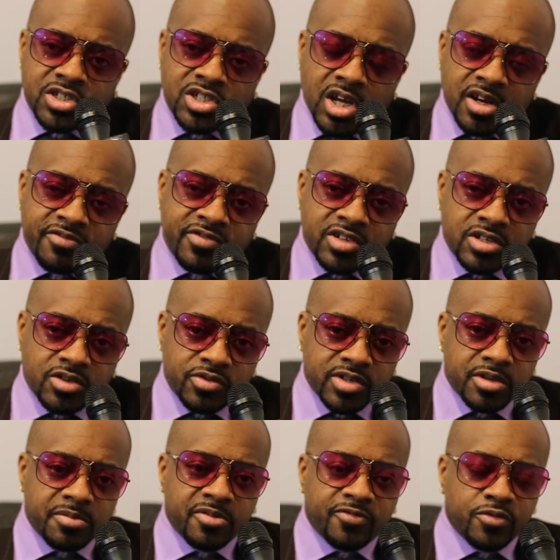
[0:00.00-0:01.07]
shot a video with
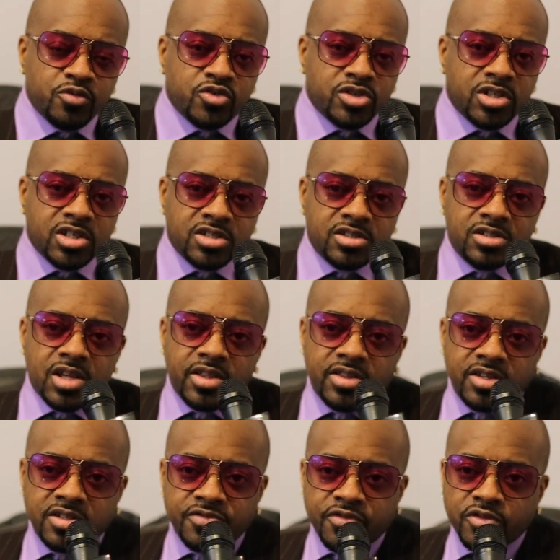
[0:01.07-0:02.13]
him and Future. That's I
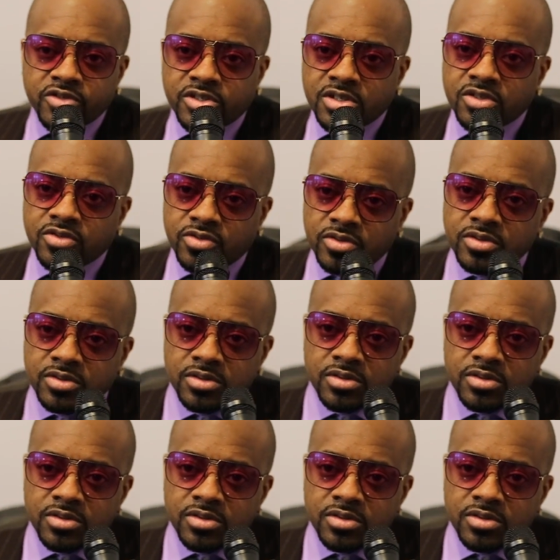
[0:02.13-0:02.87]
think his first single.